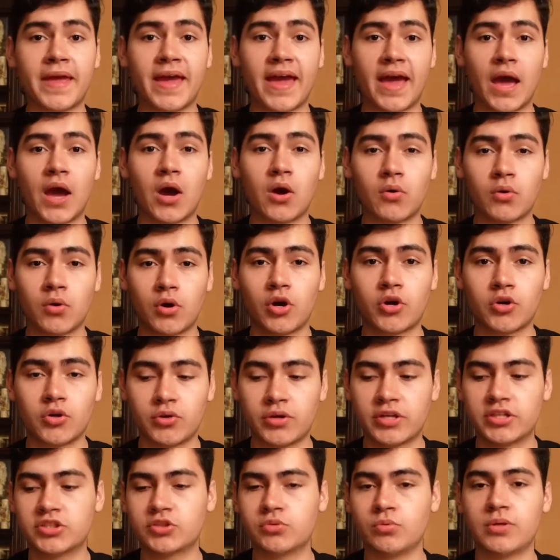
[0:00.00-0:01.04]
How are
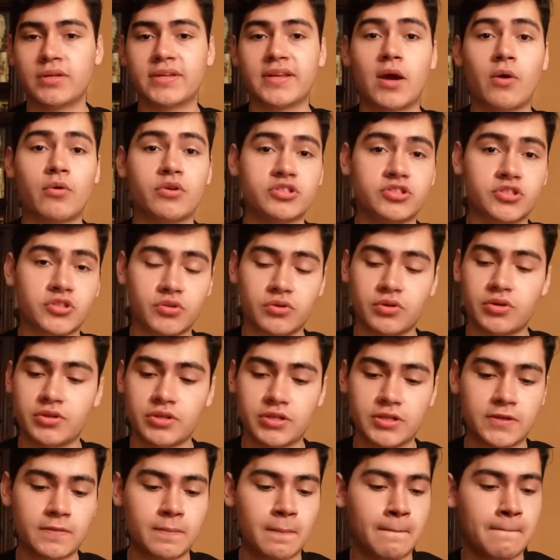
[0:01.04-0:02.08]
you guys doing now? It is
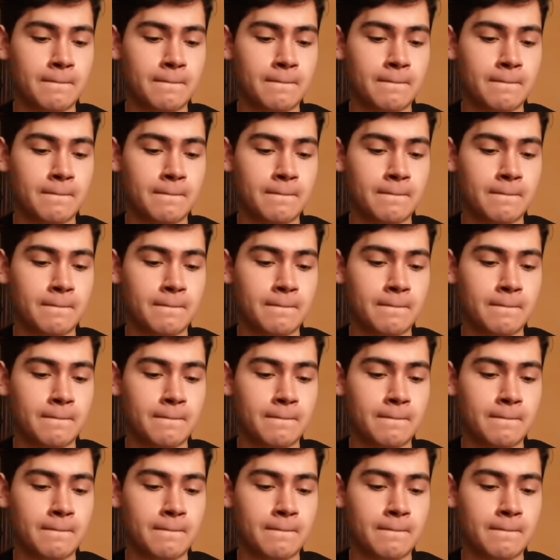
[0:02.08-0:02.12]
currently